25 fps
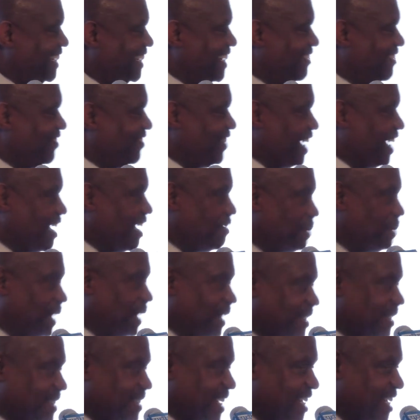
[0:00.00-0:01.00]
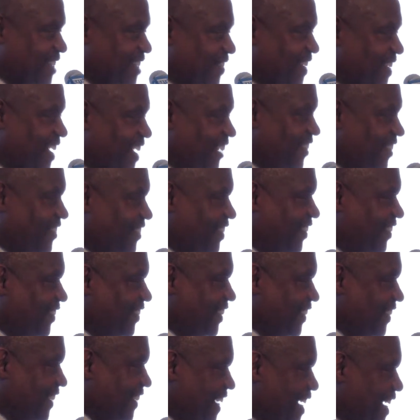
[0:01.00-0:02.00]
and I apologize for not
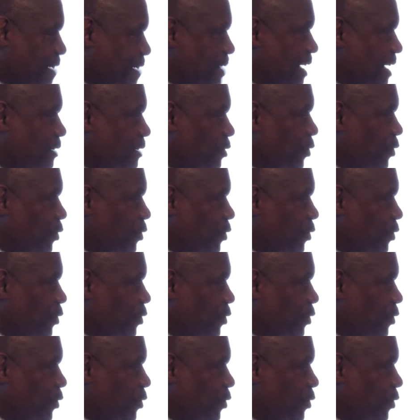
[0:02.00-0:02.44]
remembering your name, that